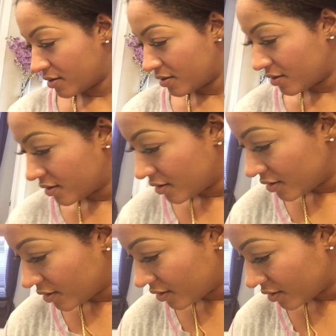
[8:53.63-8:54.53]

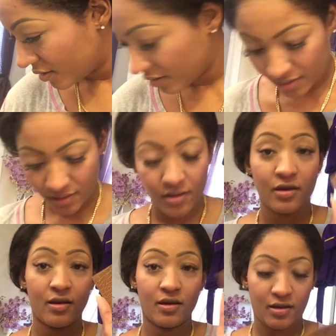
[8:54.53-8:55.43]

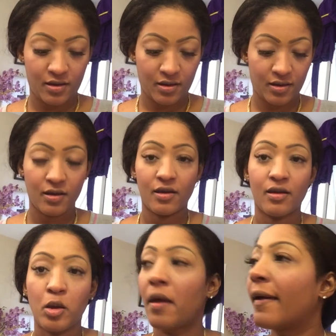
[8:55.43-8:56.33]
highlighter to
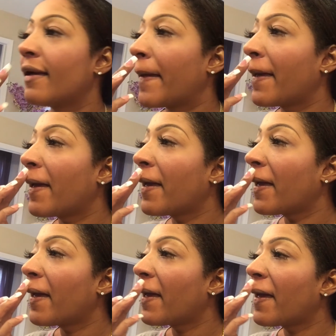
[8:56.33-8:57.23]
highlight the
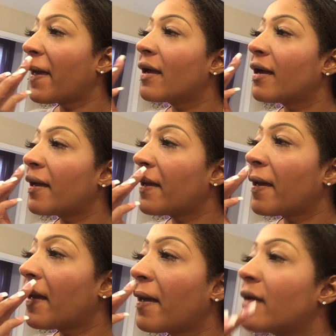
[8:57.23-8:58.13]
Cupid's
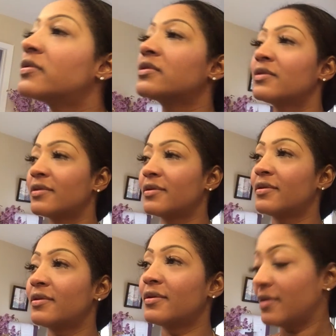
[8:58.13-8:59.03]
bow and
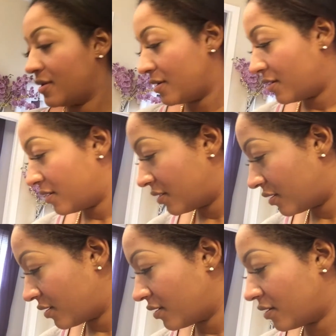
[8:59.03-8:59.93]
the high
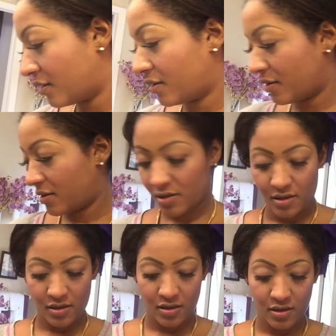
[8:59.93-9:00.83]
points of my
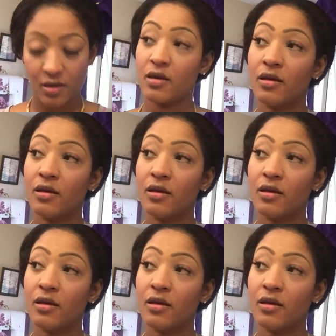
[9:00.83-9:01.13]
cheeks